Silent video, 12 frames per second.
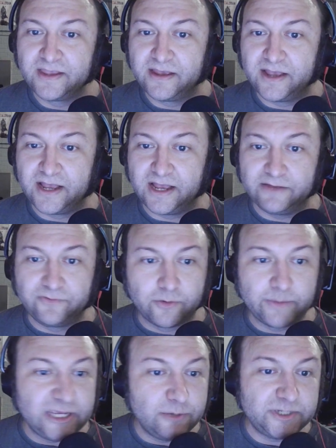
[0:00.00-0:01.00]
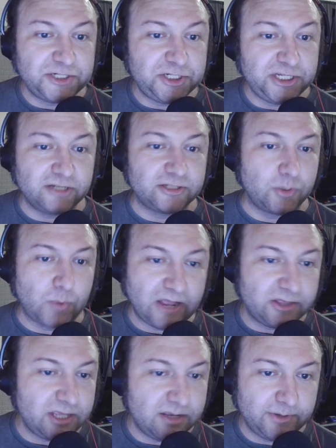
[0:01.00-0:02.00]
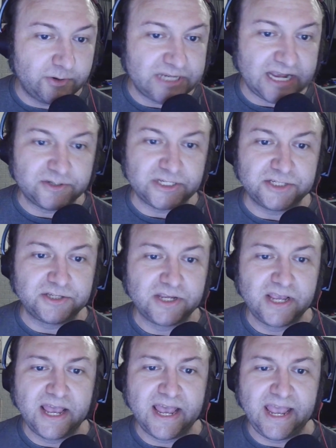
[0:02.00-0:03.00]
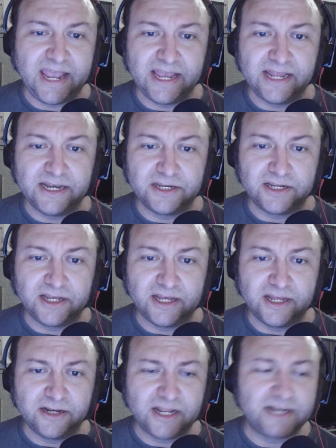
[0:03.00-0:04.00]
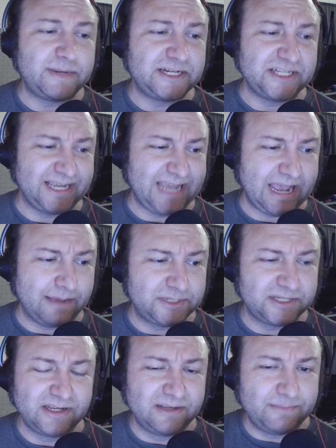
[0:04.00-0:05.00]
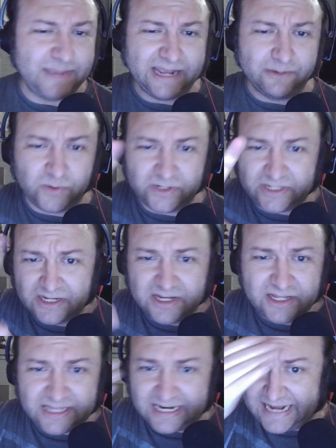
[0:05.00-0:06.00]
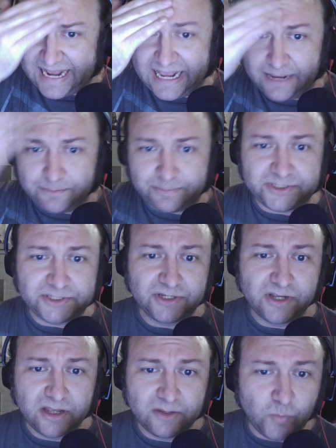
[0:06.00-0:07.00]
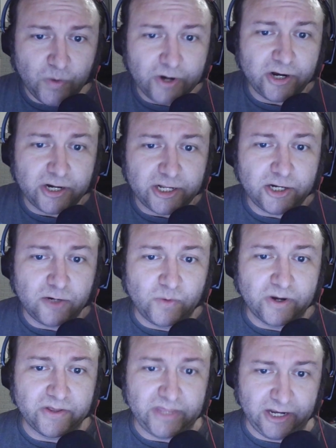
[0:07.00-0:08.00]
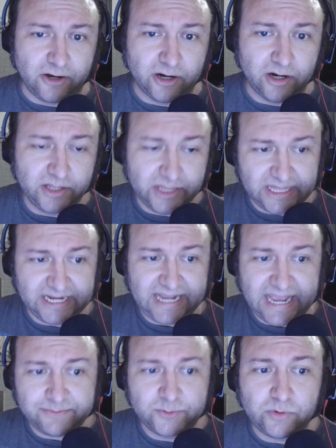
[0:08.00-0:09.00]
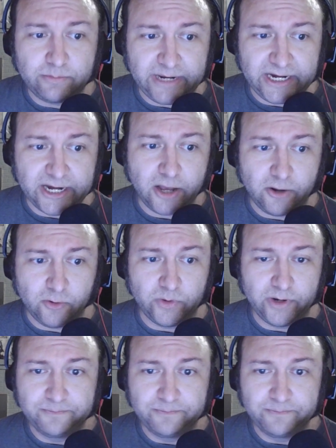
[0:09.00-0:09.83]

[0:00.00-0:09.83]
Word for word: uh, forming human shields around the immigrants' houses, and uh, not to mention the camps. Man, what the camps? We're going to know where they are. The camps will be known.